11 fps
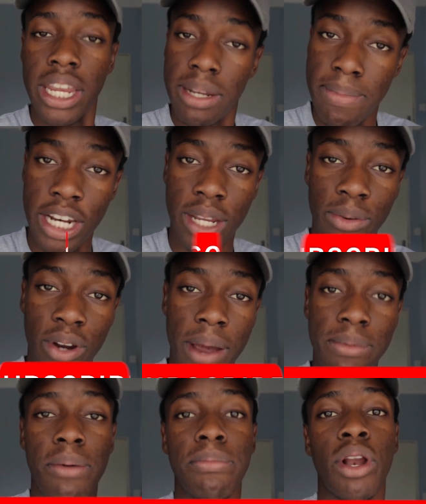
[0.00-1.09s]
smash
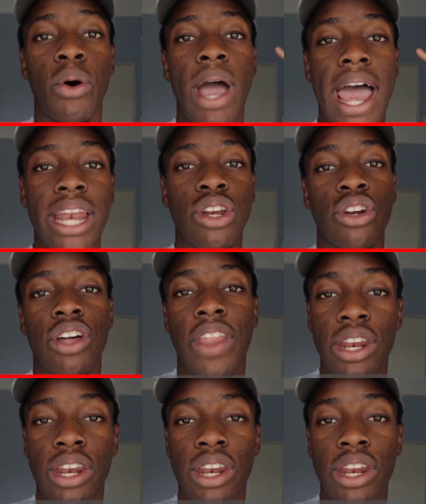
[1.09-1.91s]
subscribe down below and turn on